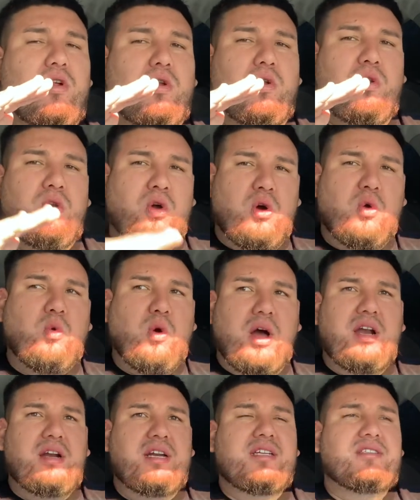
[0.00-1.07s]
low
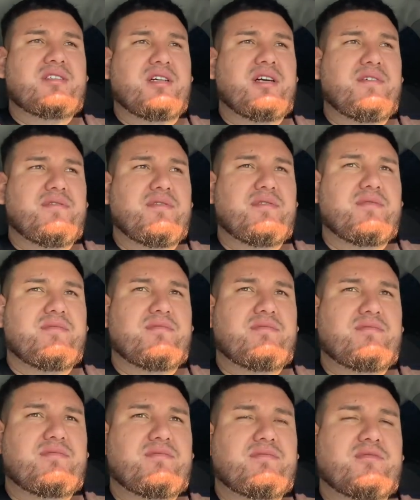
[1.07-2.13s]
quality stuff.
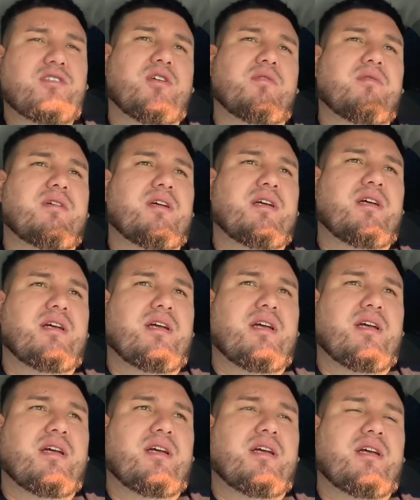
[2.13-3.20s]
No,
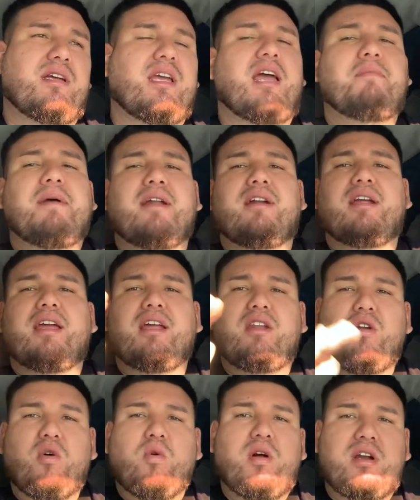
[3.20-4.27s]
yeah, better to get
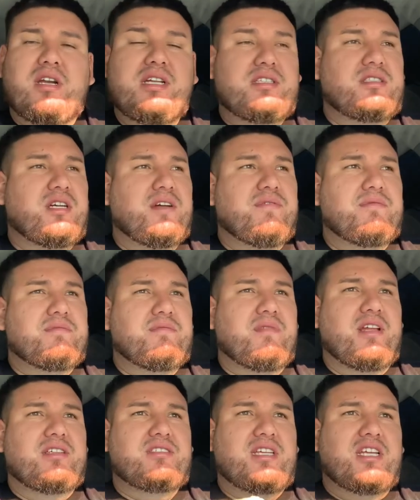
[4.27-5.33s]
low quality stuff
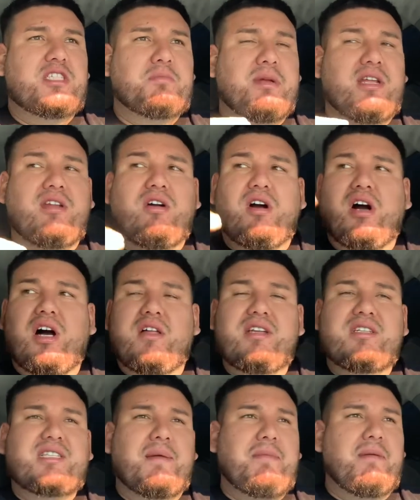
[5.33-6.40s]
instead of spending all
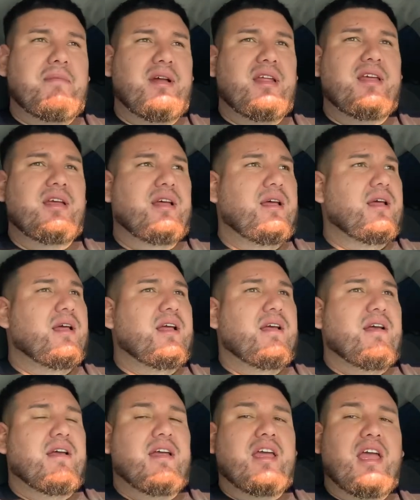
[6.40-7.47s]
this type of money,
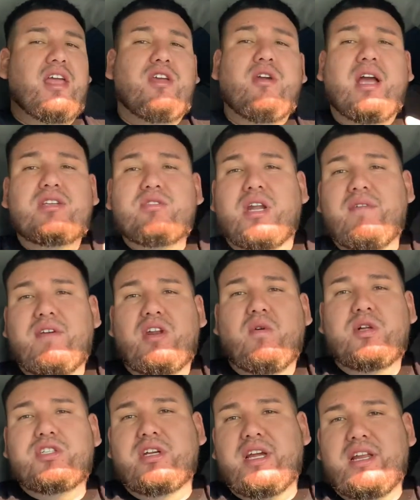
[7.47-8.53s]
and you guys don't even know
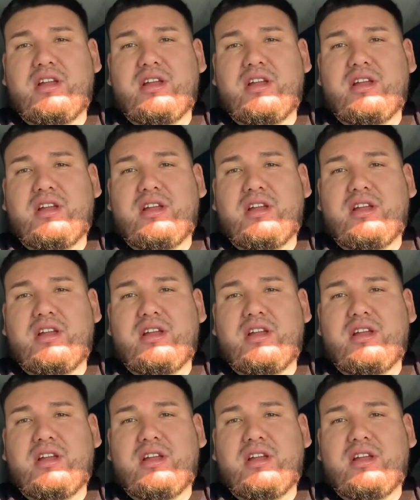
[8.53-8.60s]
what you're getting